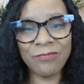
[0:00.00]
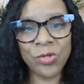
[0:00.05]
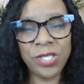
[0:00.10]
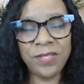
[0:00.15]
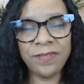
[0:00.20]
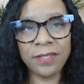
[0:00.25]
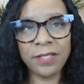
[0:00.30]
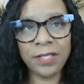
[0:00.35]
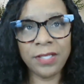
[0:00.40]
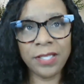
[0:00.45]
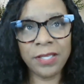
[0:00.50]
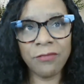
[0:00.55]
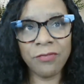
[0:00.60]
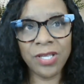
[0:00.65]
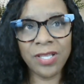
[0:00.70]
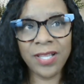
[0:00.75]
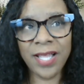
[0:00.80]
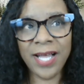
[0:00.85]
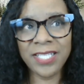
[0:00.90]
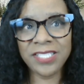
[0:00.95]
recently
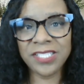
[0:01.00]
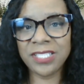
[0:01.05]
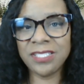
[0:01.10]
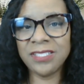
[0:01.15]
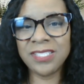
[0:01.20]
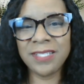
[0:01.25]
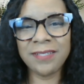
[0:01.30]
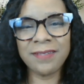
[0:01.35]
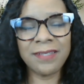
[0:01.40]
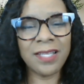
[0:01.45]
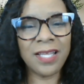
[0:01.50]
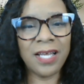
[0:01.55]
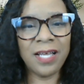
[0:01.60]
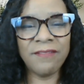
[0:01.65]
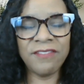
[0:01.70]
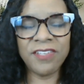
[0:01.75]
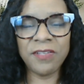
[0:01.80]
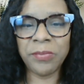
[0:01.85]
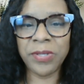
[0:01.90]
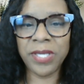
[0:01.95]
realized she just
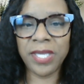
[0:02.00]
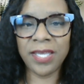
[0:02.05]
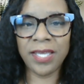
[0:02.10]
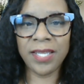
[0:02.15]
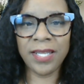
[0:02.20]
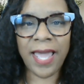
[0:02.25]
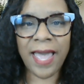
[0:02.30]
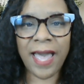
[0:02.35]
loves being